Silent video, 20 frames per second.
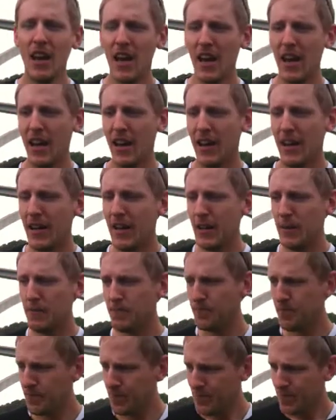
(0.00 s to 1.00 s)

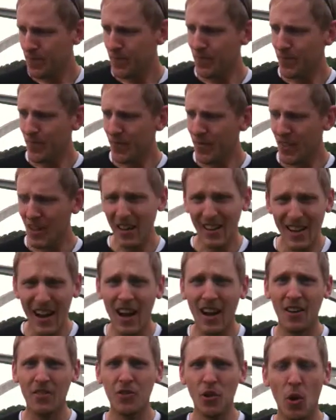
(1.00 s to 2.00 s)
And
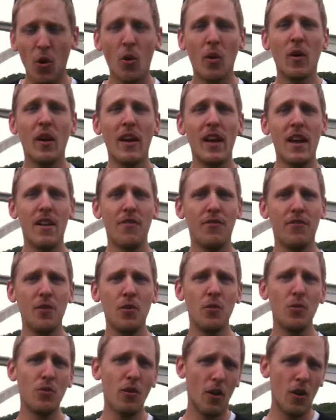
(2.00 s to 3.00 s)
yeah, so if
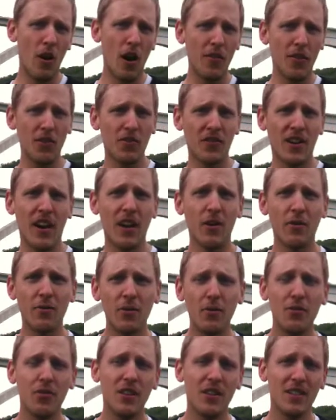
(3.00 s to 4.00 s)
you are on the site, or
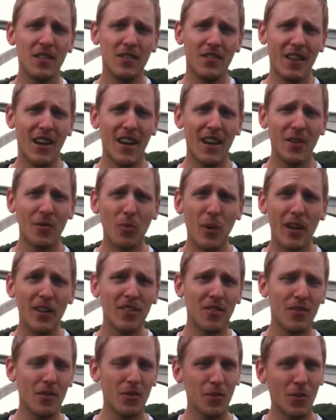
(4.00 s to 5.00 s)
if you've seen the site,
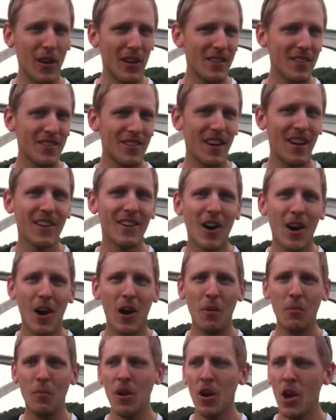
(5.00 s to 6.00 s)

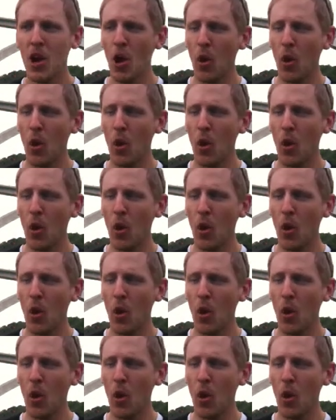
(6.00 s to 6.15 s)
racethetrace.com,